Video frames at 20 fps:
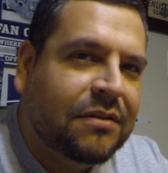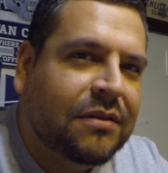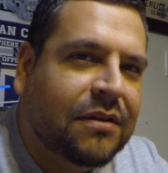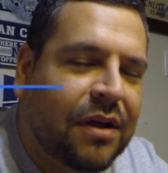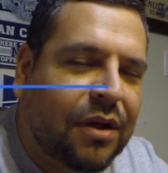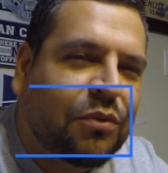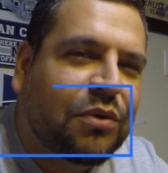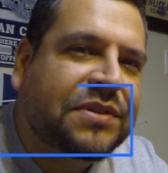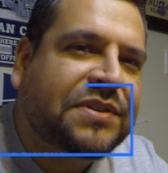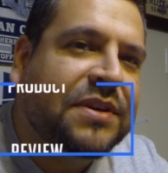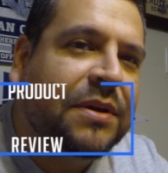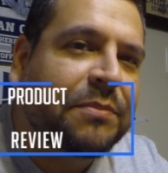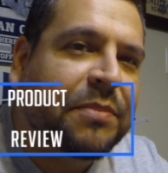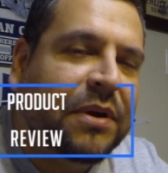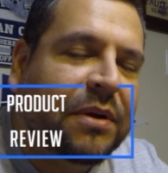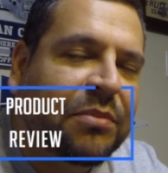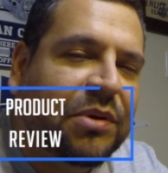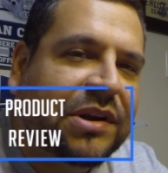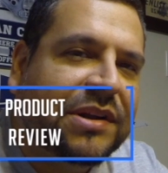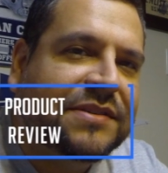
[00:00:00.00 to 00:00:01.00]
Hey, what's up
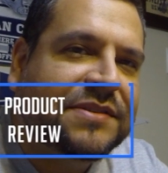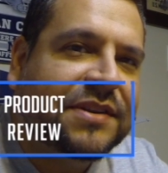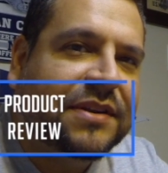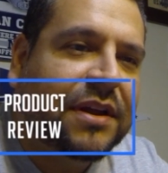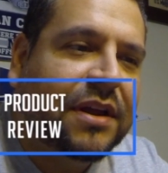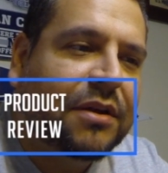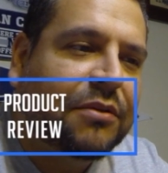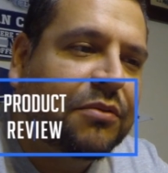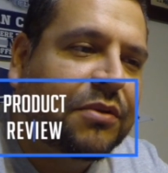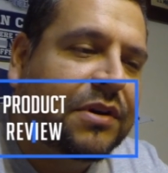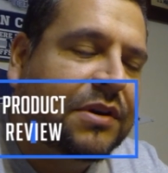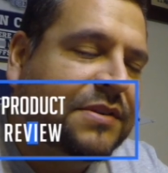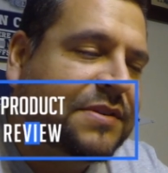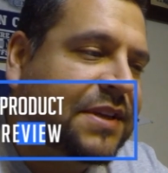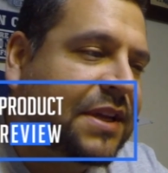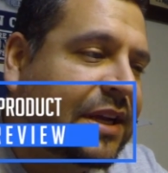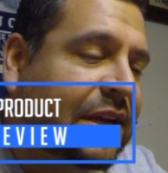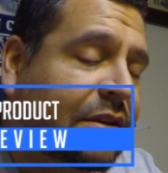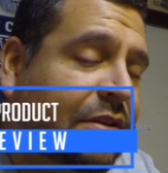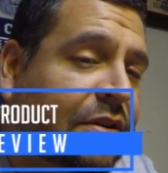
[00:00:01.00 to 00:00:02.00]
everybody? Today we're going to
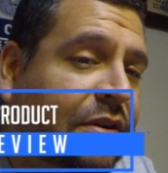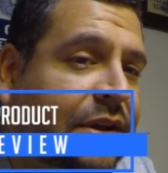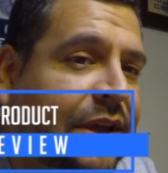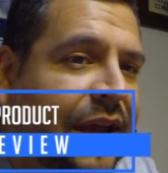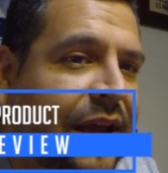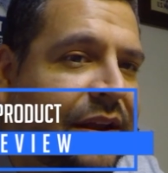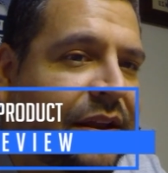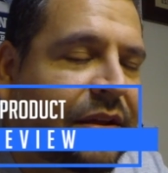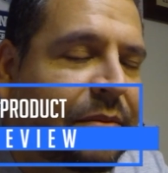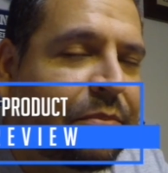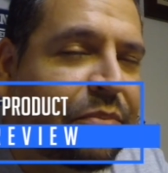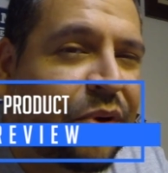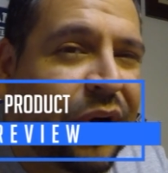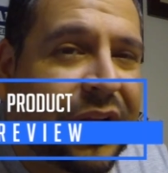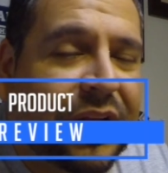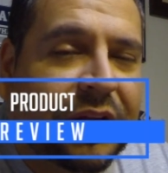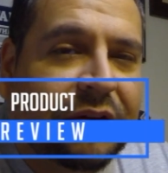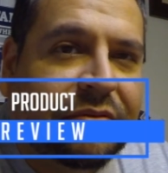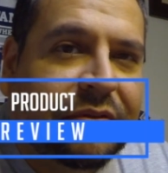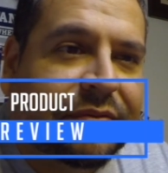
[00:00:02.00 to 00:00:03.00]
take a look at a
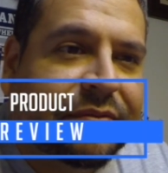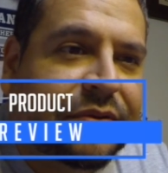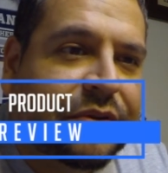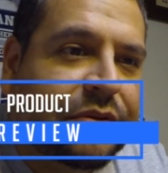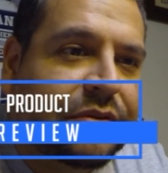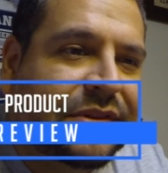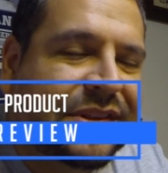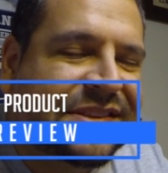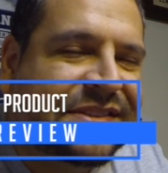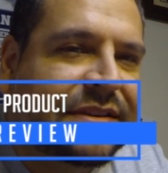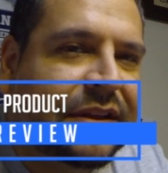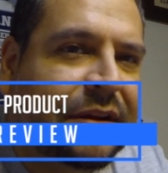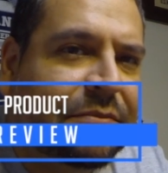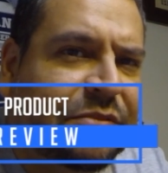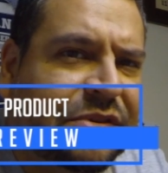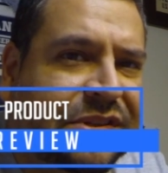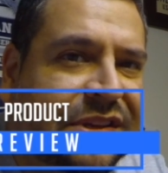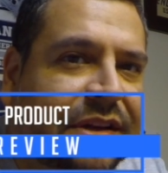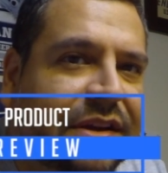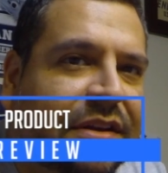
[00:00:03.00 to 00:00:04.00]
product review. This time
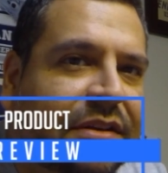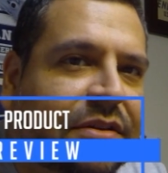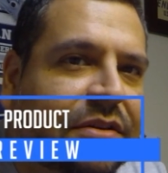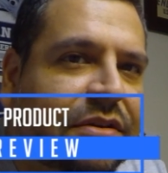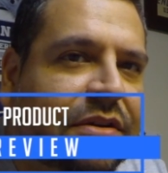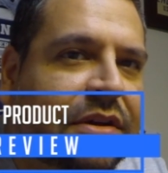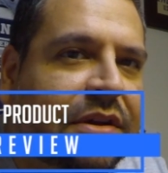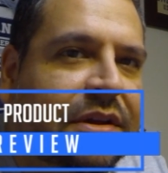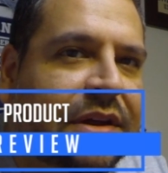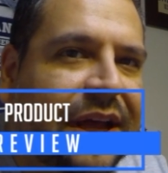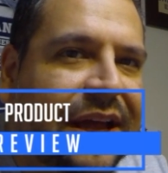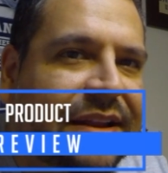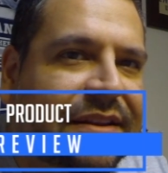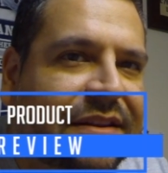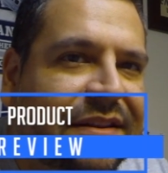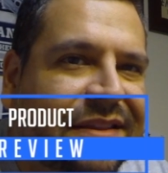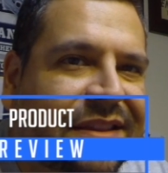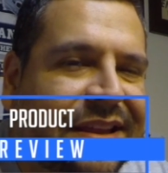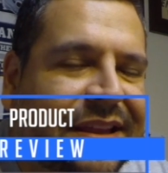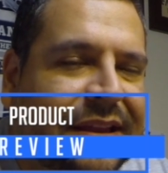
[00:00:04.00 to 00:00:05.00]
we're taking a look at
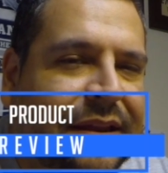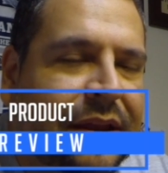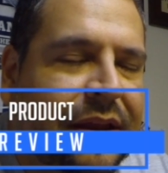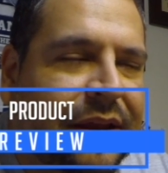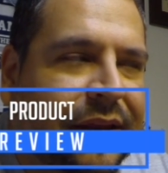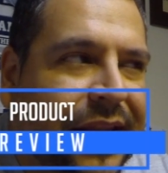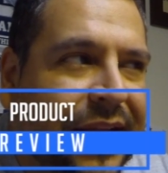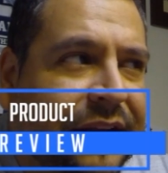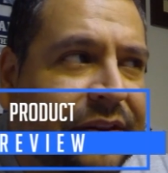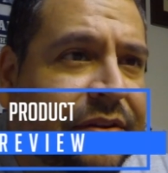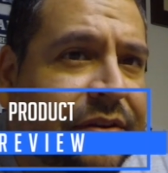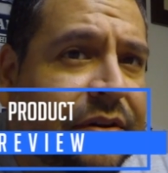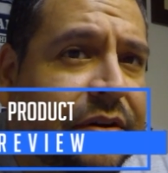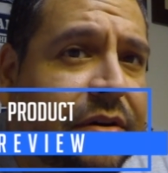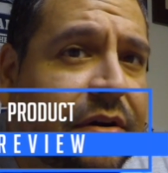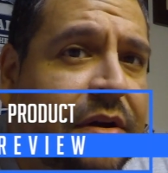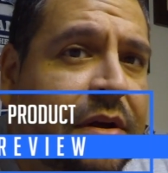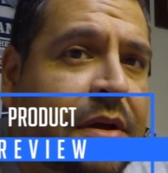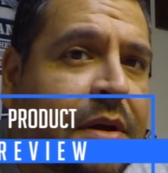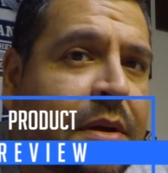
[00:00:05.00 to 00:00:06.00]
the Nectar